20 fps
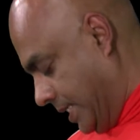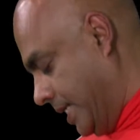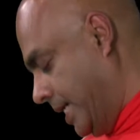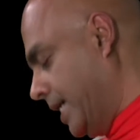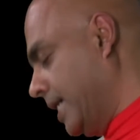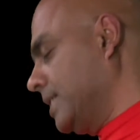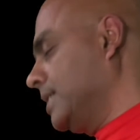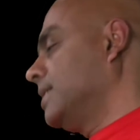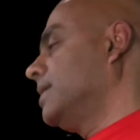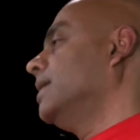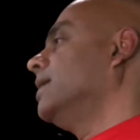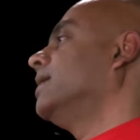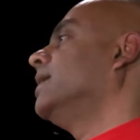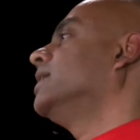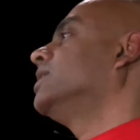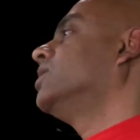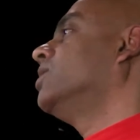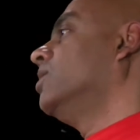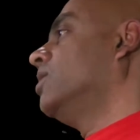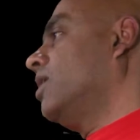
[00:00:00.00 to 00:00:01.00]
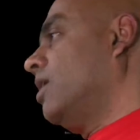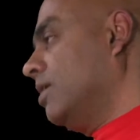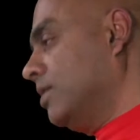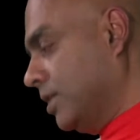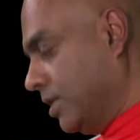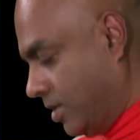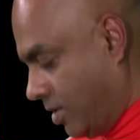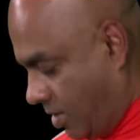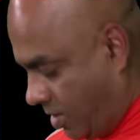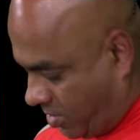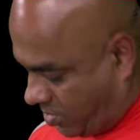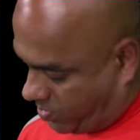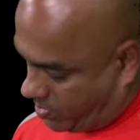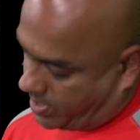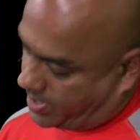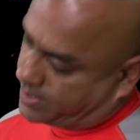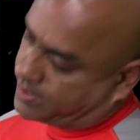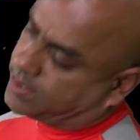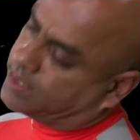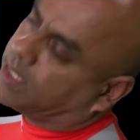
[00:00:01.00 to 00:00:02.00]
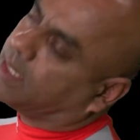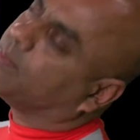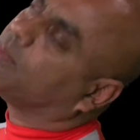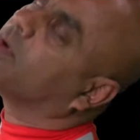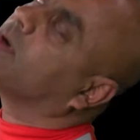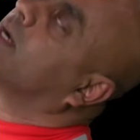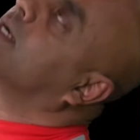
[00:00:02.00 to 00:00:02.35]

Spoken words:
Excellent. Let's go counterclockwise. Keep your